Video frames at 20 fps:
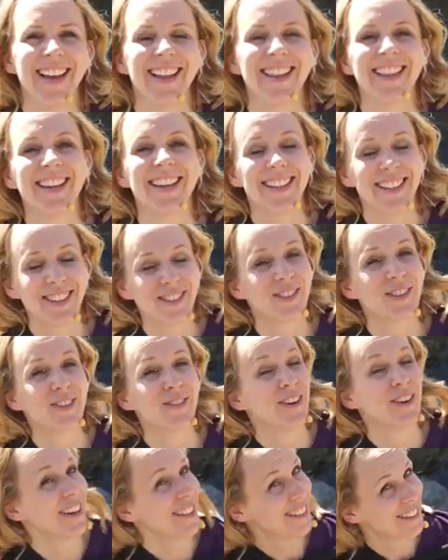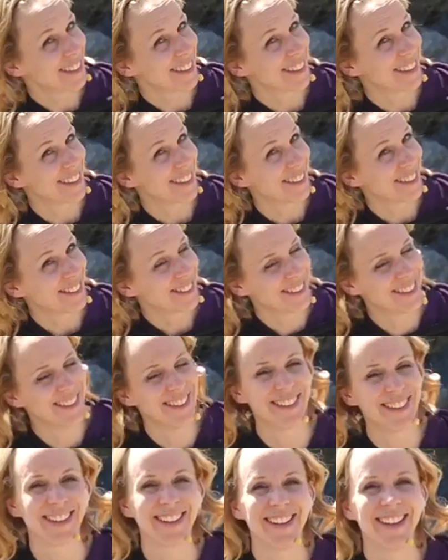Thank you for watching though.
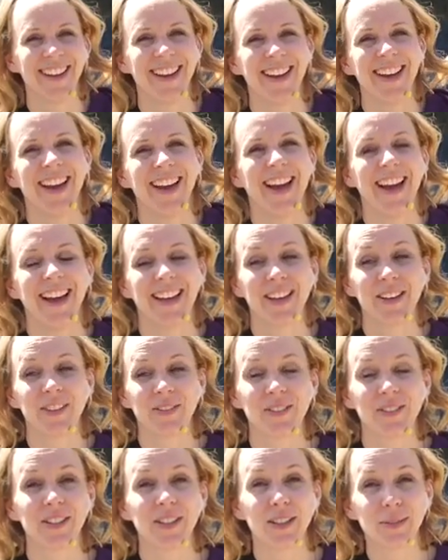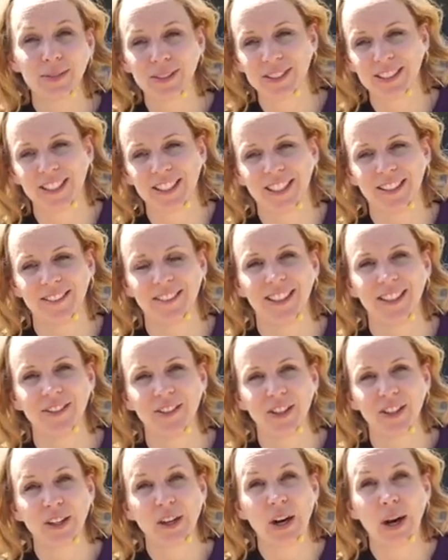And I really appreciate you
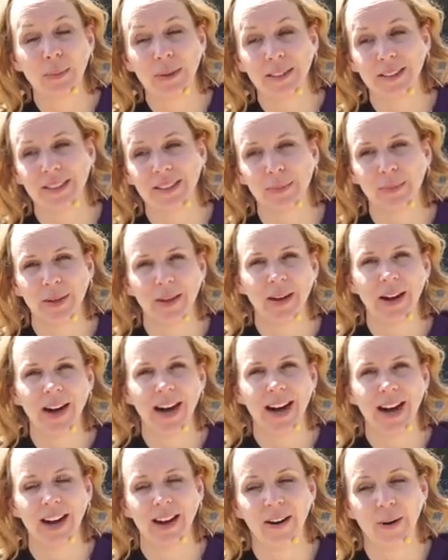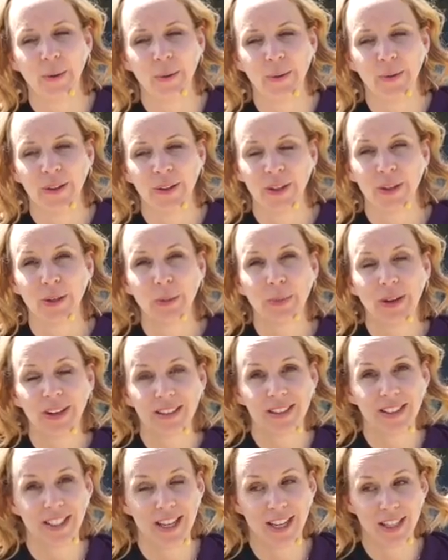leaving your comments about how your
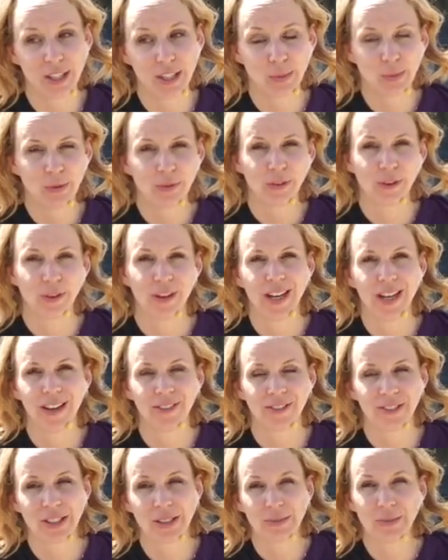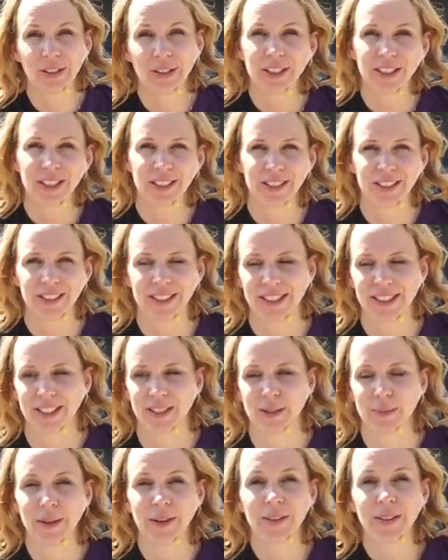breath changed before and after. I'm really curious to
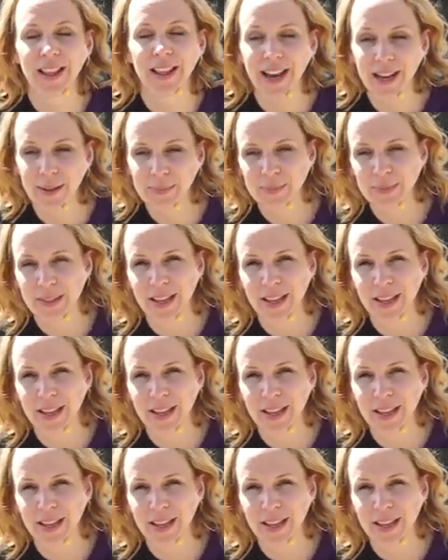hear about that.